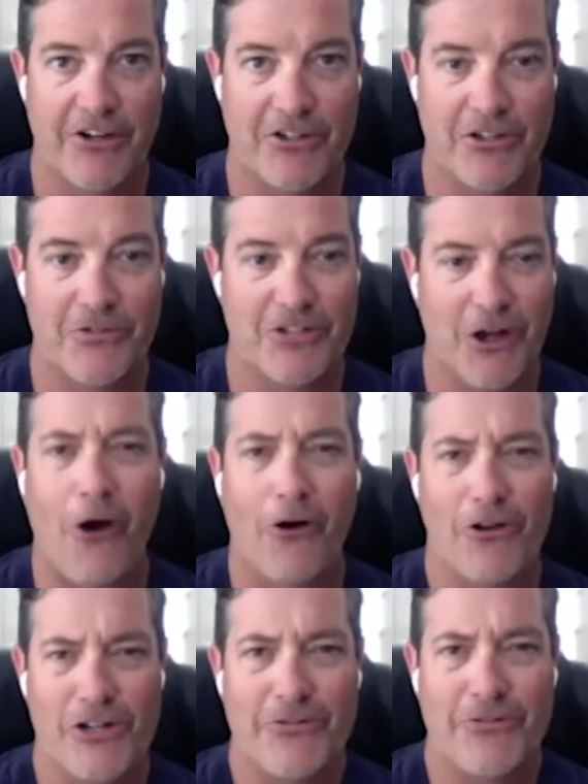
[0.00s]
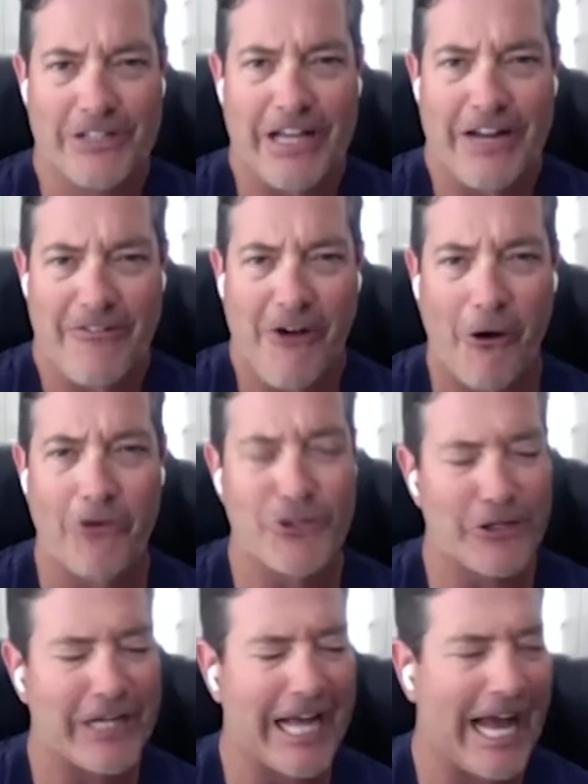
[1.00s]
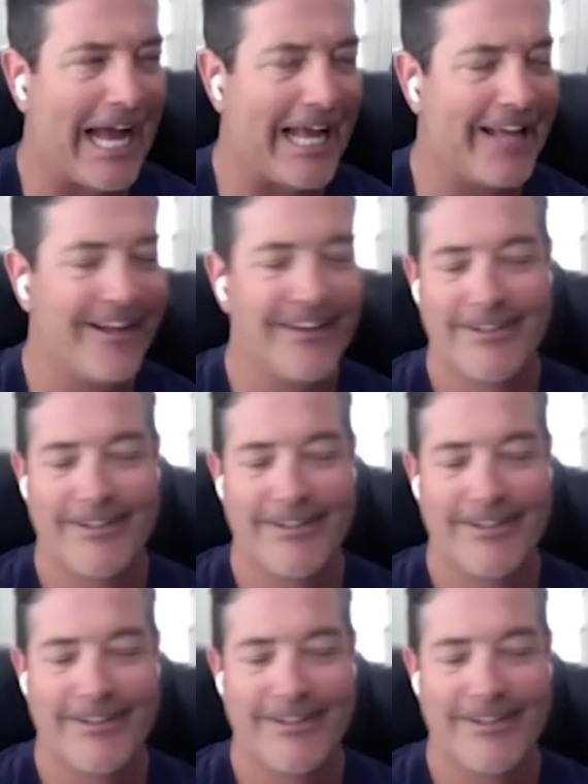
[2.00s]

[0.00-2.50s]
you know, so he was a harsh, he was kind of a harsher guy.